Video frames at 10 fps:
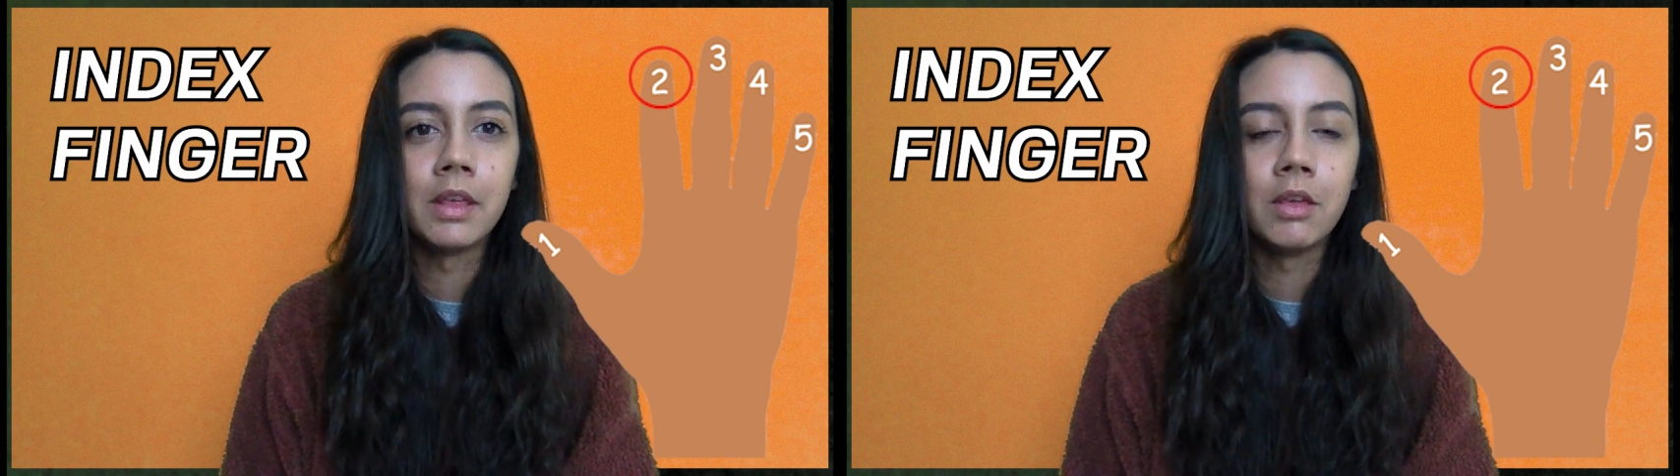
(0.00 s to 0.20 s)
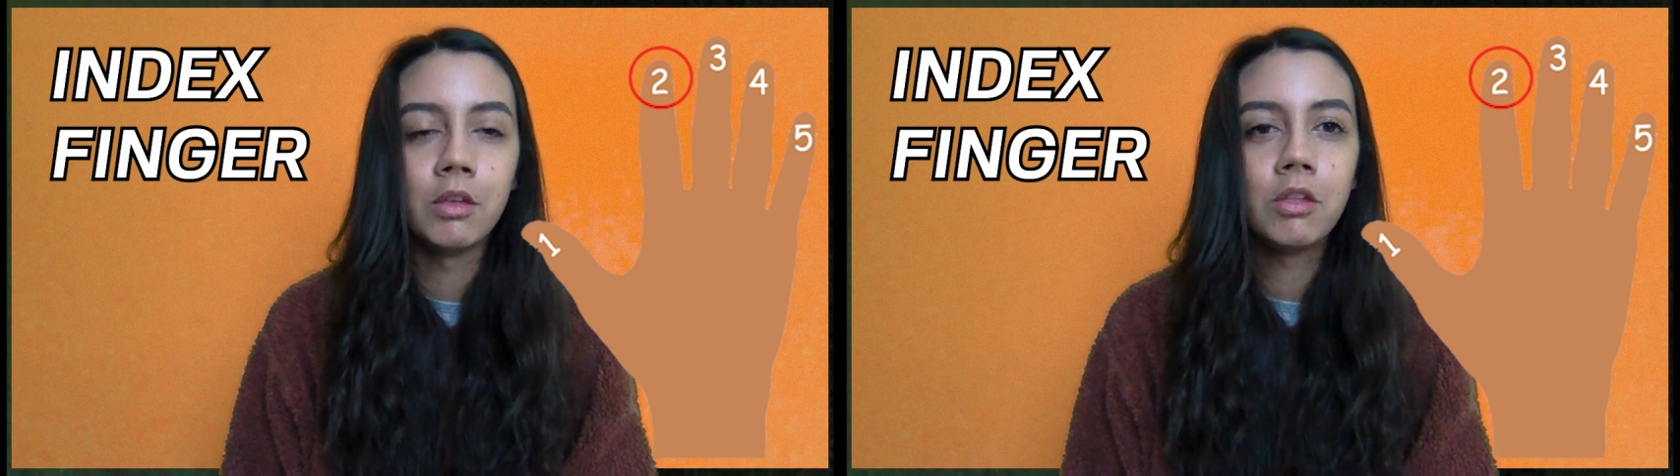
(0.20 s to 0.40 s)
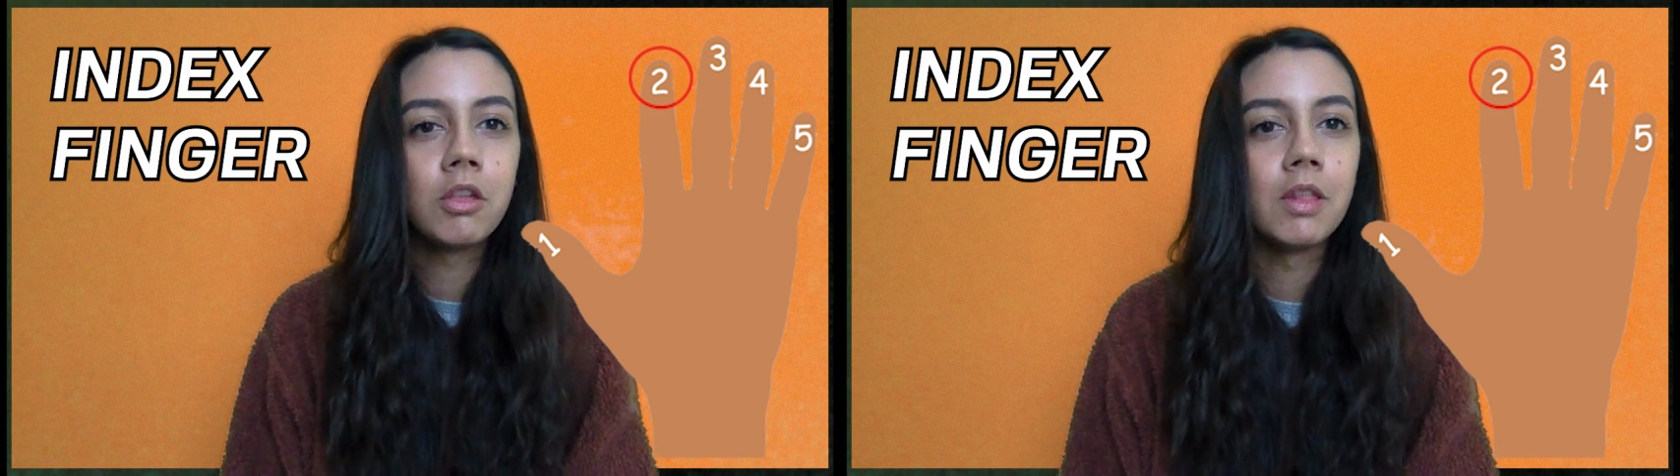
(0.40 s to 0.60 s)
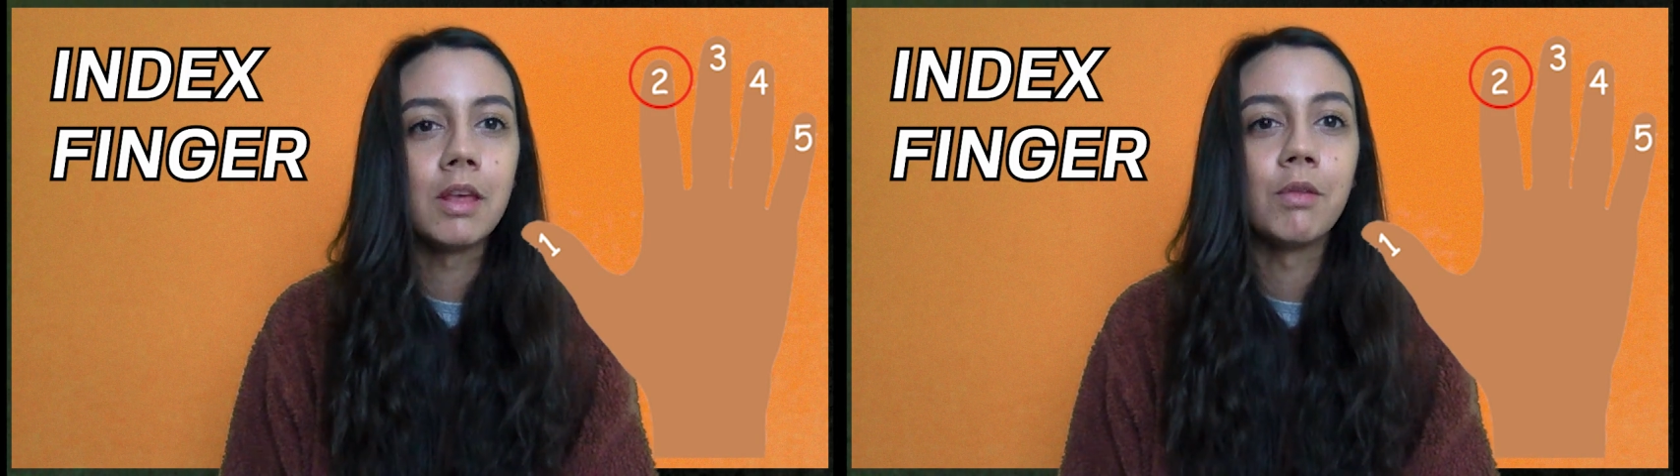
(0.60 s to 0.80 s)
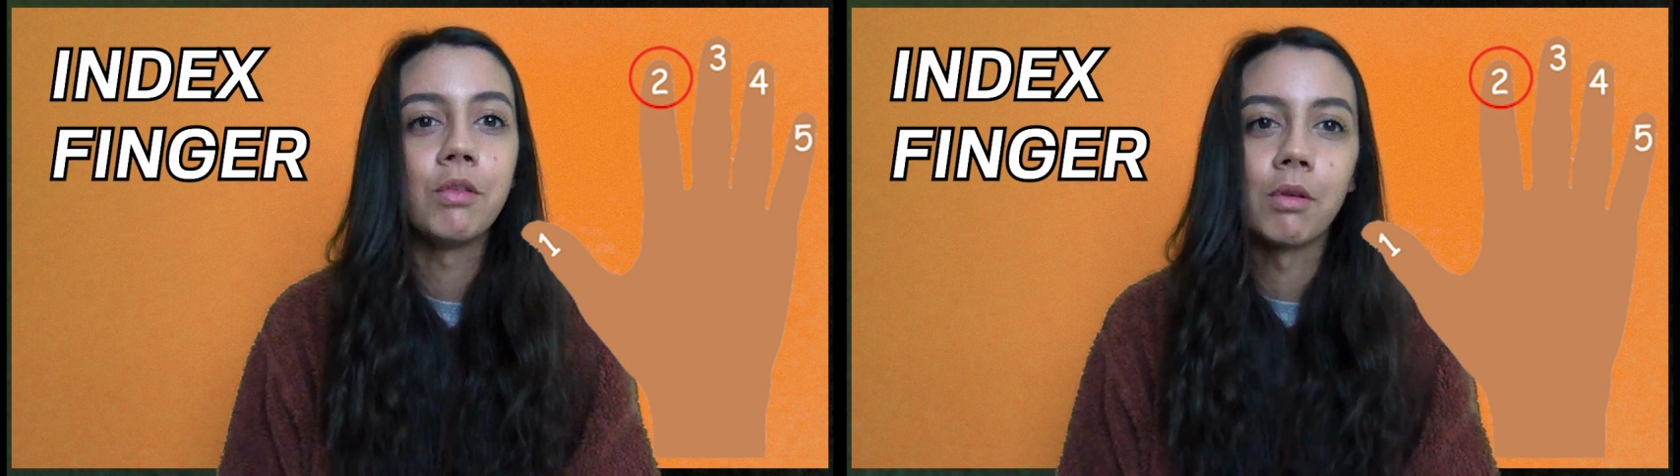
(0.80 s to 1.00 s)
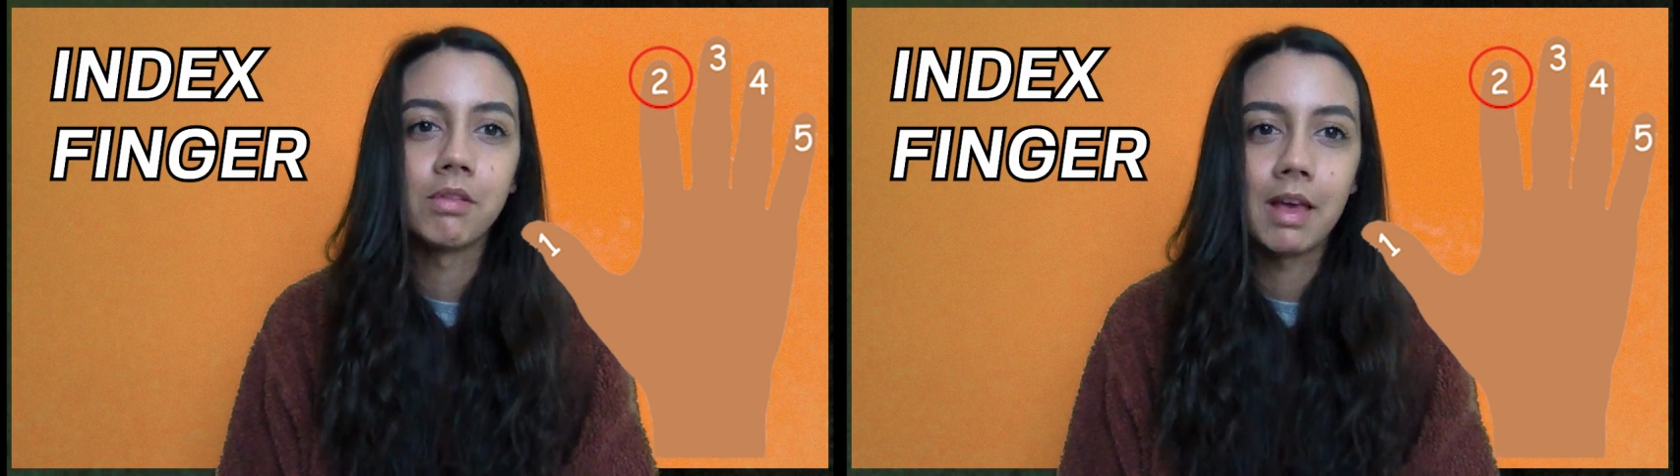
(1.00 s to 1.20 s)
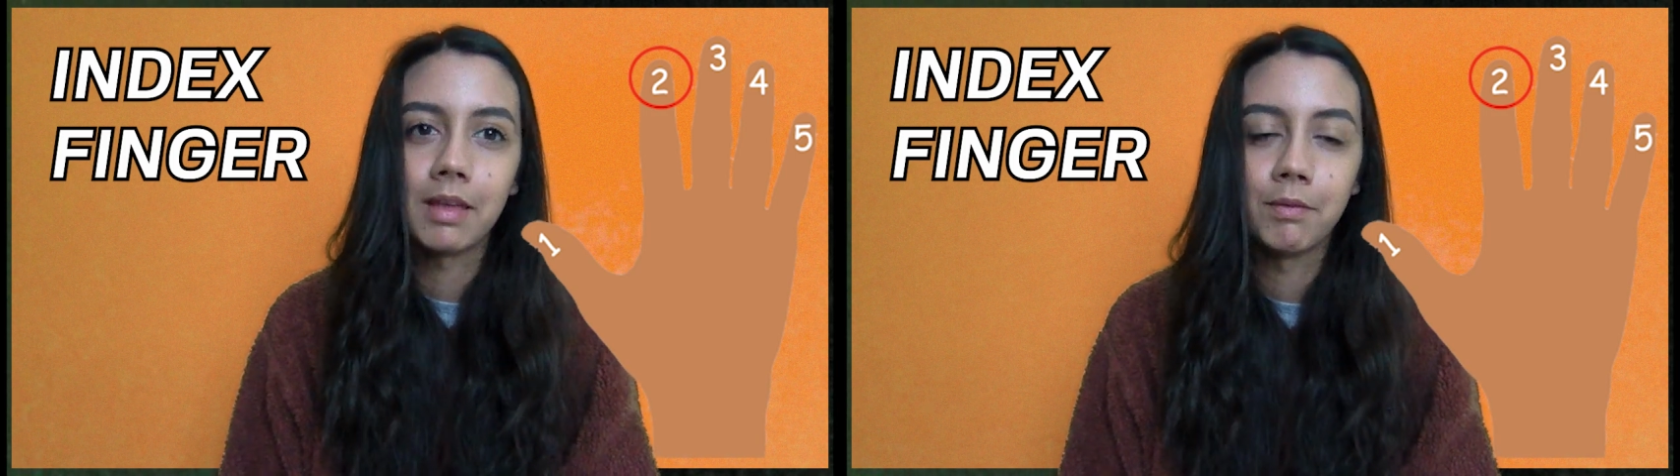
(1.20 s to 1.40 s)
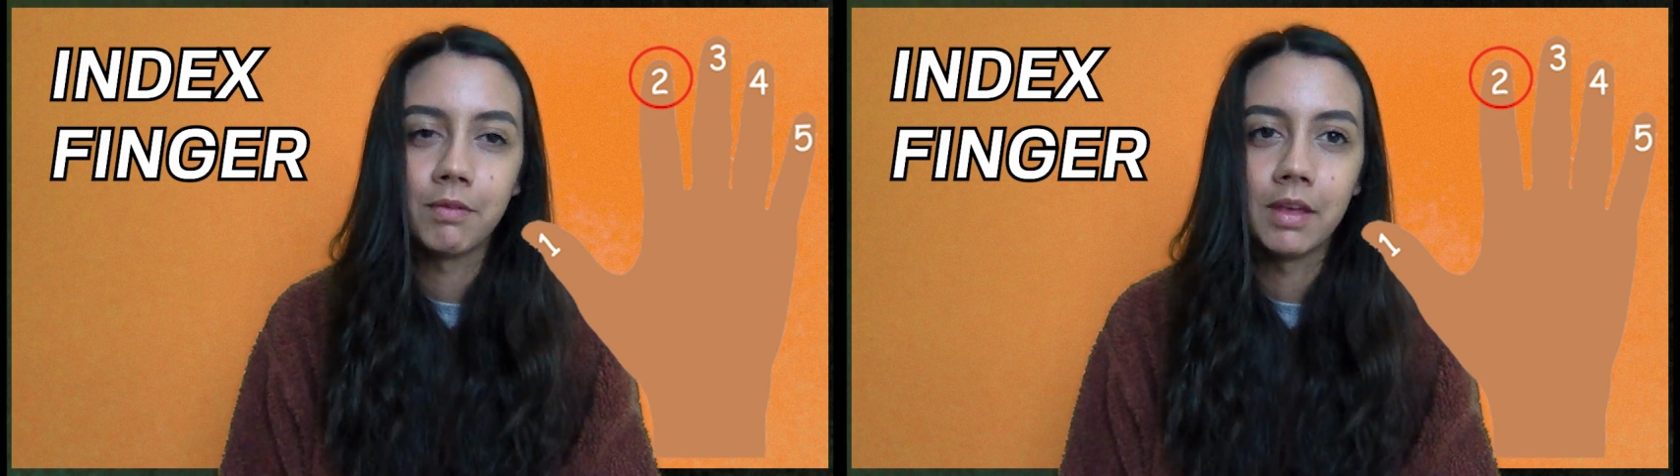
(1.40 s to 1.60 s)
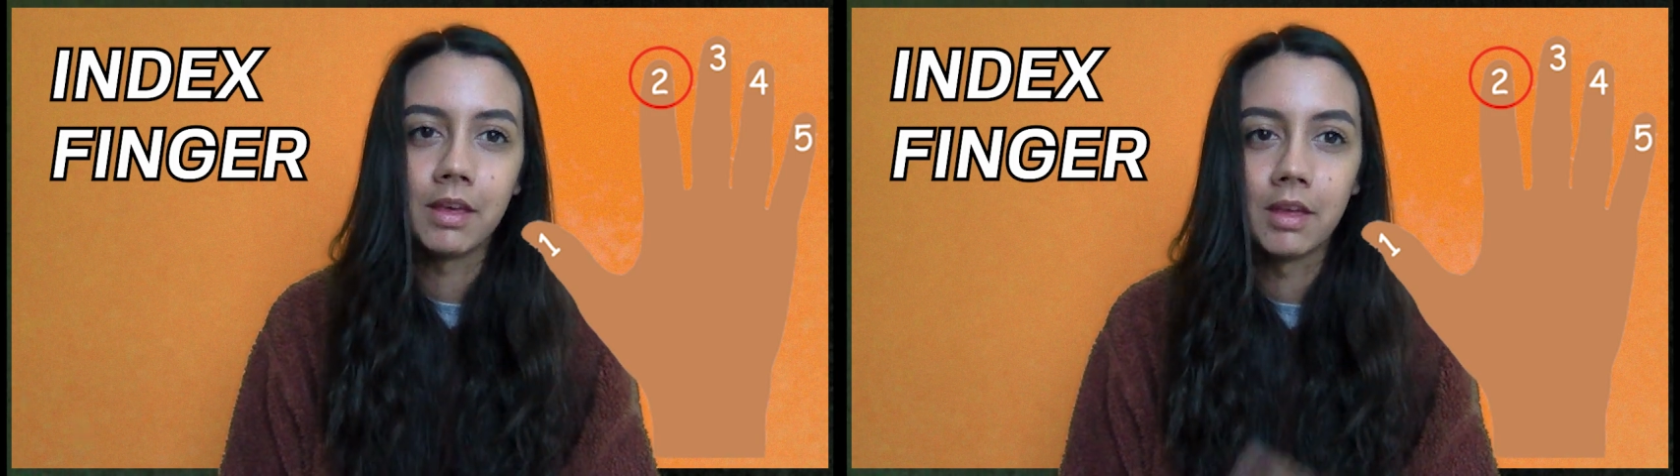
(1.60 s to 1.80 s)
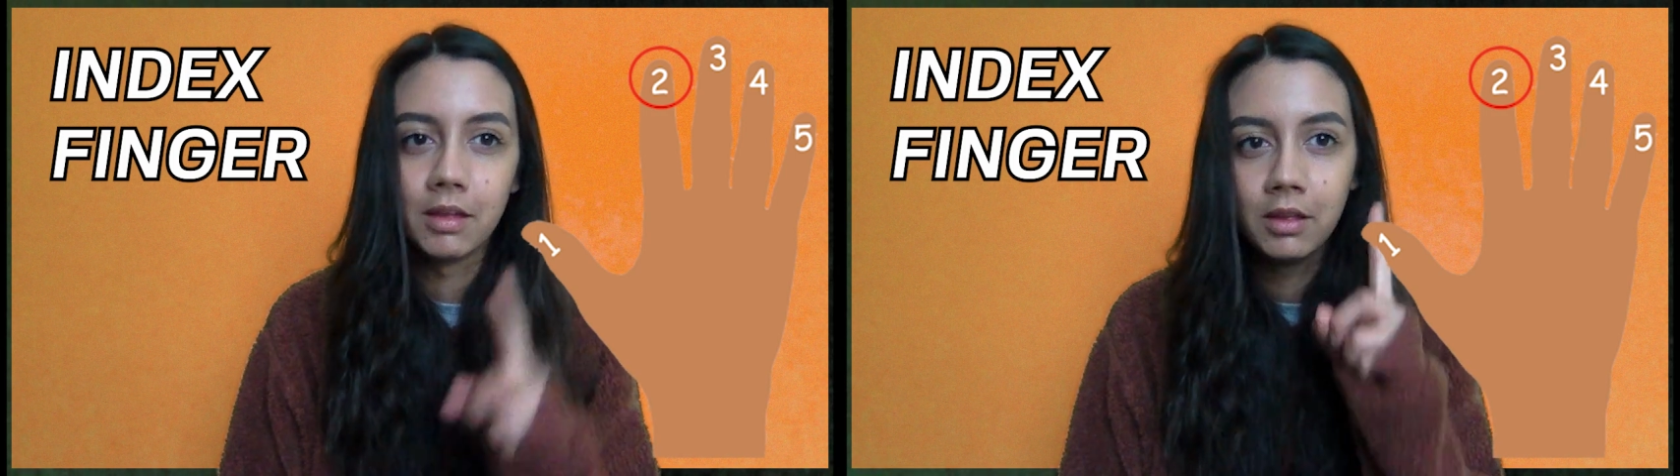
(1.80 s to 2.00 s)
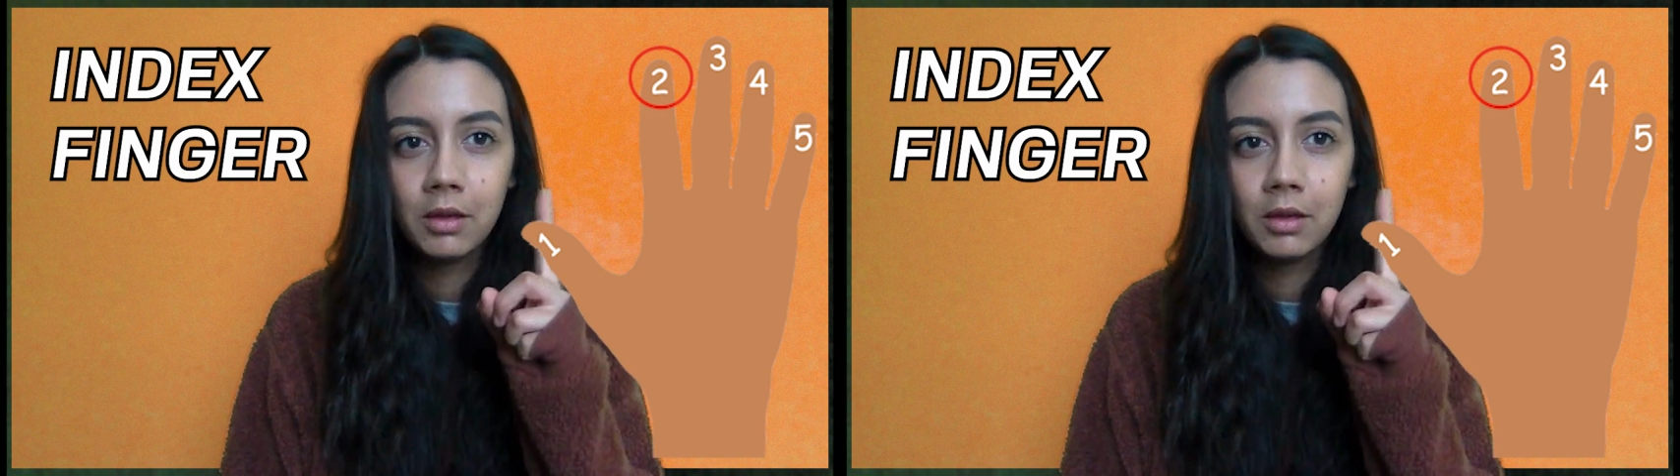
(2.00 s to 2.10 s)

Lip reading: you usually use your second finger